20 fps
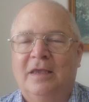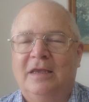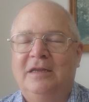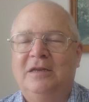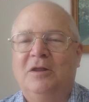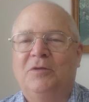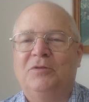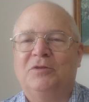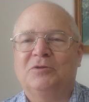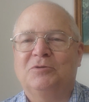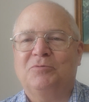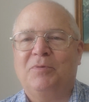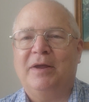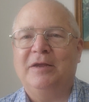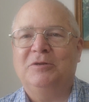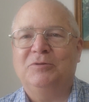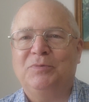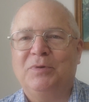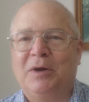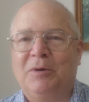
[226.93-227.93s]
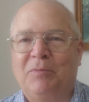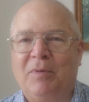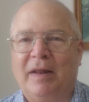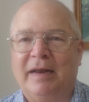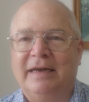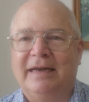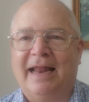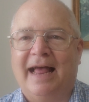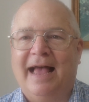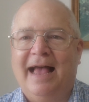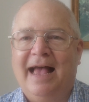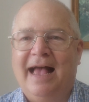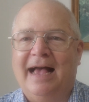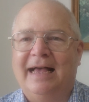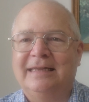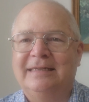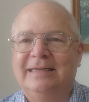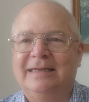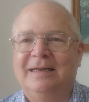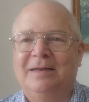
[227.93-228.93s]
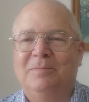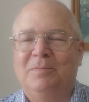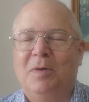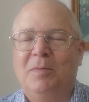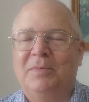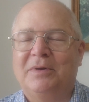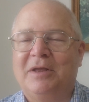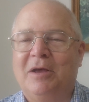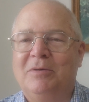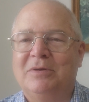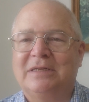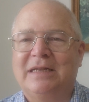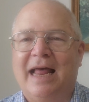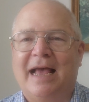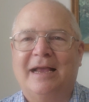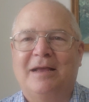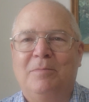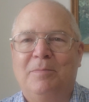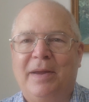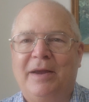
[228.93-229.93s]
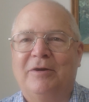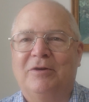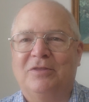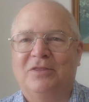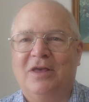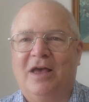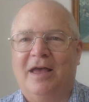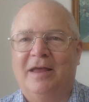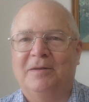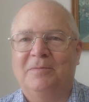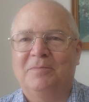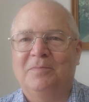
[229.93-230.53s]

You know, this race we are running, I said a moment ago, it's like a marathon.